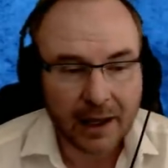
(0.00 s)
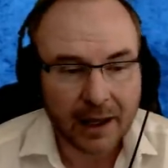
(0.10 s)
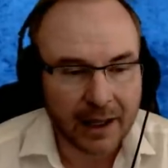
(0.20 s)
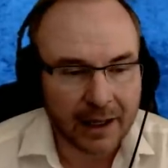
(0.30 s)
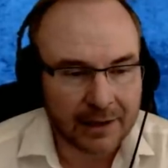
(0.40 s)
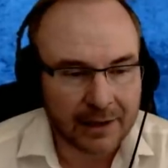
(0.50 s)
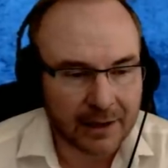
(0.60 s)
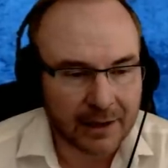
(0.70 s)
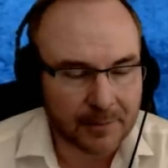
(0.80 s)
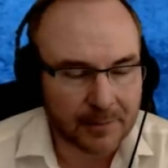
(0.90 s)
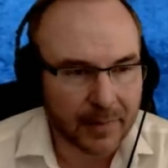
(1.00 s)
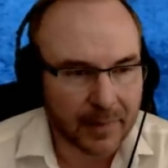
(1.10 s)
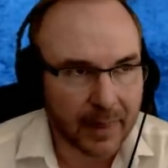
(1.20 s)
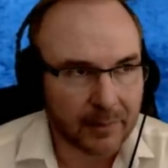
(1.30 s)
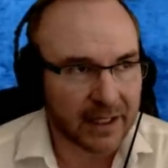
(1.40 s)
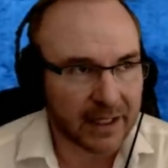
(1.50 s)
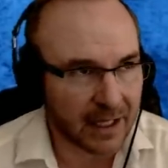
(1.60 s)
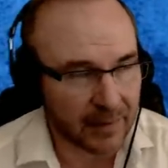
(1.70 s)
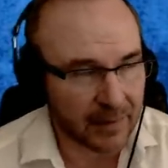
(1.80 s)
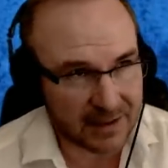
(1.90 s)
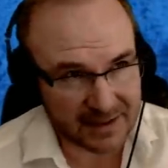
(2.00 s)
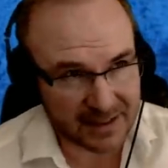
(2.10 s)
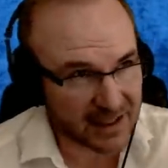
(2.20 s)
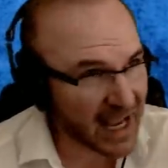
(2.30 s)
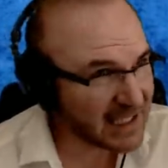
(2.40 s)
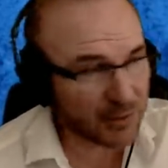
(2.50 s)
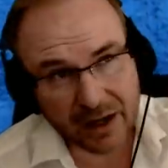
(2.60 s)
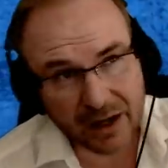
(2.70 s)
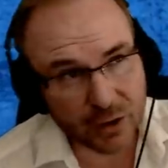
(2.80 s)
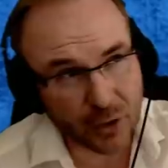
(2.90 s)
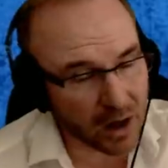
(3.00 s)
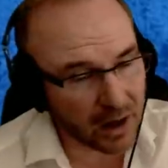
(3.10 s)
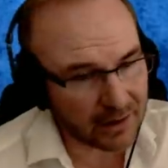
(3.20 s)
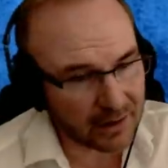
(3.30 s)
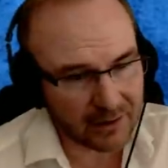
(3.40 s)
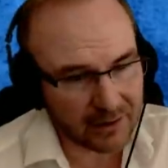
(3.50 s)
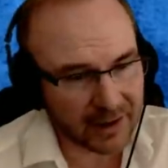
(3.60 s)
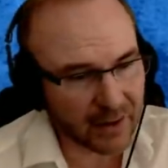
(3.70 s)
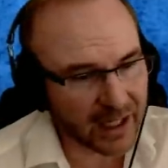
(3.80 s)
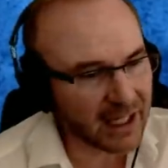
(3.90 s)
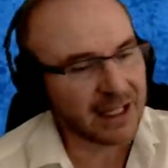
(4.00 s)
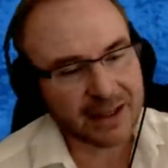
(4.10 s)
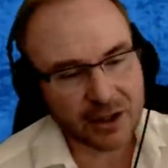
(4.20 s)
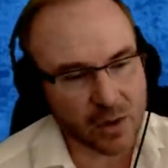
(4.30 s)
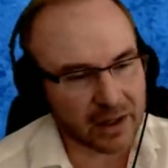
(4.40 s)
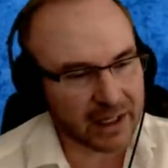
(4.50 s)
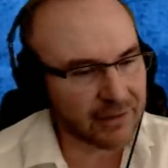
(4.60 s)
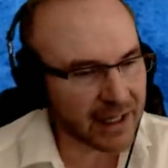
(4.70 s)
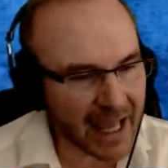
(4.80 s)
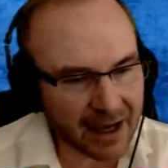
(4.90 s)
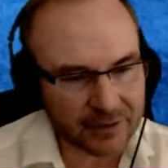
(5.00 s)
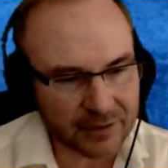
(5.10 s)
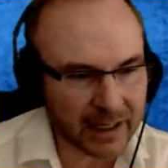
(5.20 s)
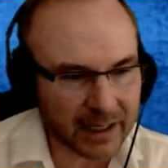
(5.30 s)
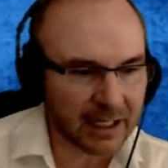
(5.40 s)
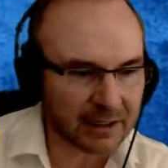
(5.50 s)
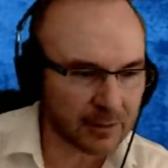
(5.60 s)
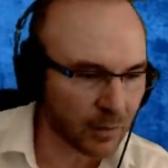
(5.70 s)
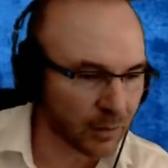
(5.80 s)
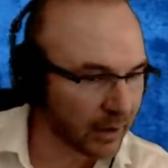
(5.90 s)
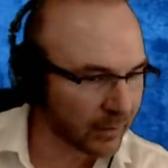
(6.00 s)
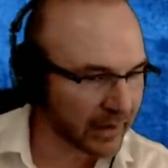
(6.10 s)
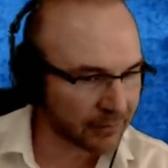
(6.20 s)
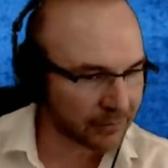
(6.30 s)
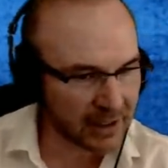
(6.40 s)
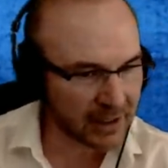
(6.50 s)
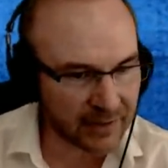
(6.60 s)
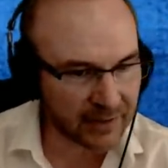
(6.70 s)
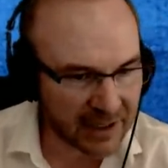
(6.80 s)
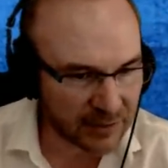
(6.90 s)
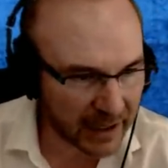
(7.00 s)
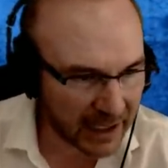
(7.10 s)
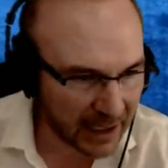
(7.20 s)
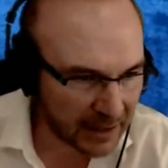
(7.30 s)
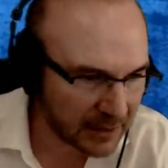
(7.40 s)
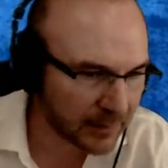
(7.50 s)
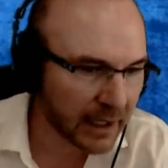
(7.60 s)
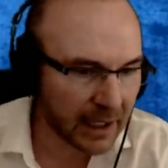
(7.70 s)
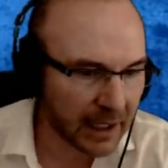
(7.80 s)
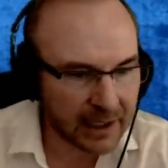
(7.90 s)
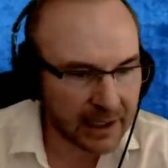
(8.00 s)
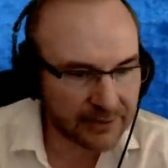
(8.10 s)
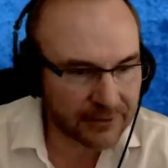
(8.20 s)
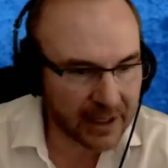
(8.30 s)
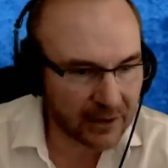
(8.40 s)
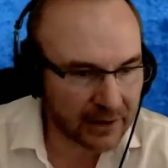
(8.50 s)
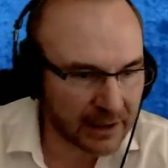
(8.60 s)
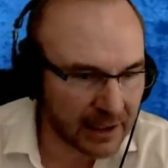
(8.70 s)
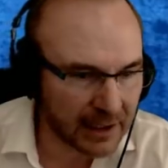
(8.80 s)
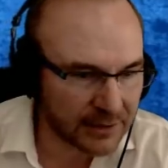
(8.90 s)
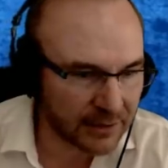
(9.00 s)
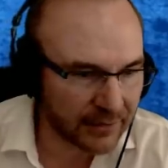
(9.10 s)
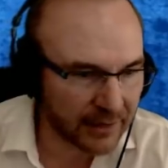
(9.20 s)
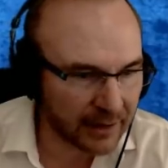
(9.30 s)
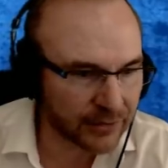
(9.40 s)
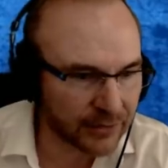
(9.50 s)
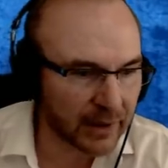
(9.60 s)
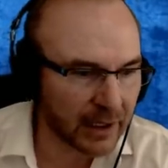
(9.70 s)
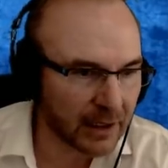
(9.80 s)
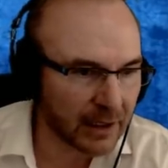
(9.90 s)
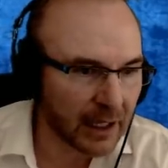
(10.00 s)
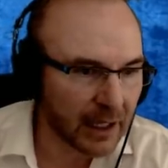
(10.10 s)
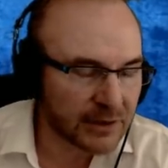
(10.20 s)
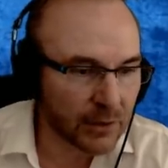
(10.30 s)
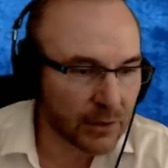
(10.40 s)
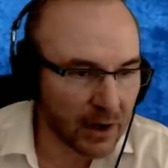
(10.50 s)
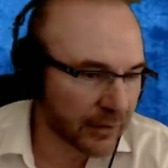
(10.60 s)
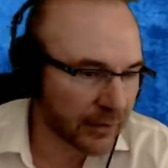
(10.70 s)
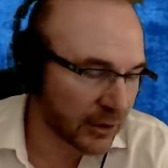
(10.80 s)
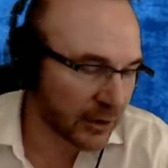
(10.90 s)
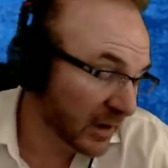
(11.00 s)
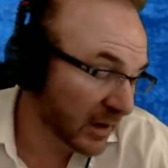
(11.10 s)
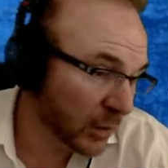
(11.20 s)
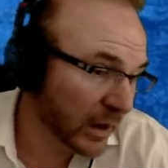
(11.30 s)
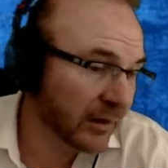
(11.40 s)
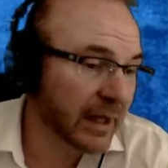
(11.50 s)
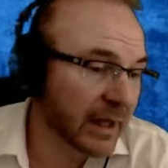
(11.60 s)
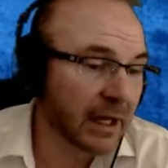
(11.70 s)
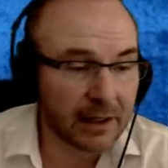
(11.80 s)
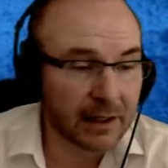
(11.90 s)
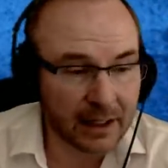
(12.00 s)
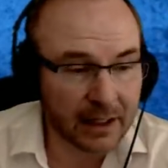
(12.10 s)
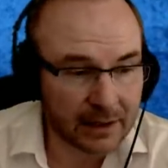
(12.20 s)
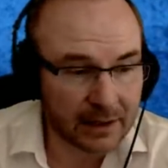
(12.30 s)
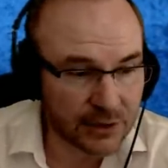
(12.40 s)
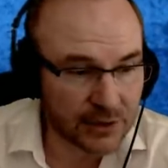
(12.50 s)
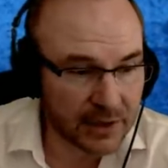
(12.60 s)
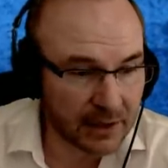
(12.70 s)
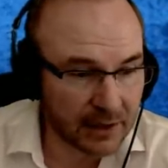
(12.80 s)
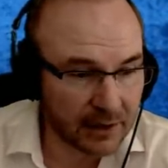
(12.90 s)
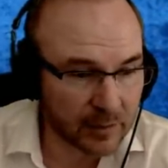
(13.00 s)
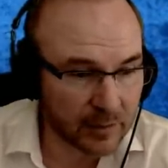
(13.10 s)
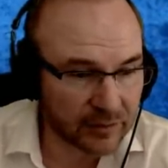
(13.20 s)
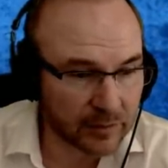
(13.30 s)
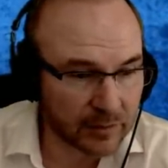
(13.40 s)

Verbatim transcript: And um, but the king basically says, ask whatever you want. I'll give you anything you want, even half of my kingdom. Well, that phrase, even half of my kingdom, is found in Esther five three. So the author could have been aware of that and is using a form of